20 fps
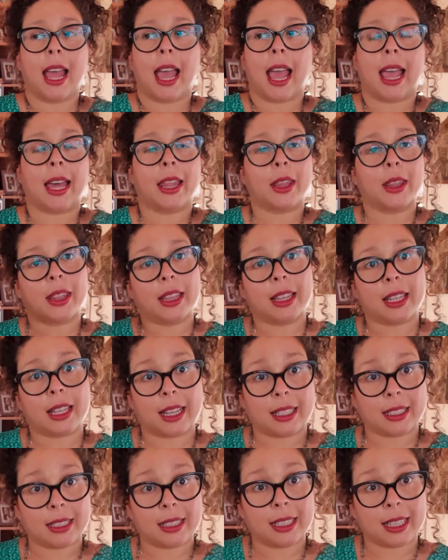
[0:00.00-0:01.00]
and
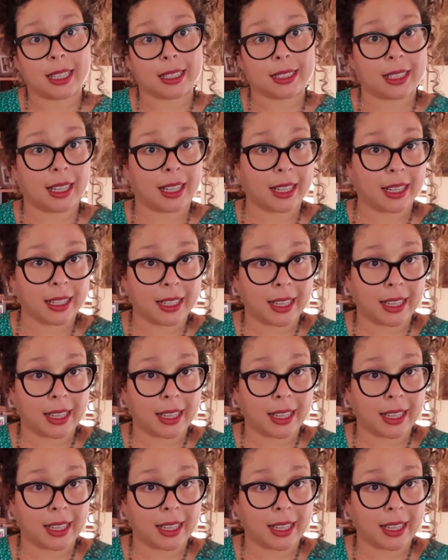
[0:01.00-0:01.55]
the next client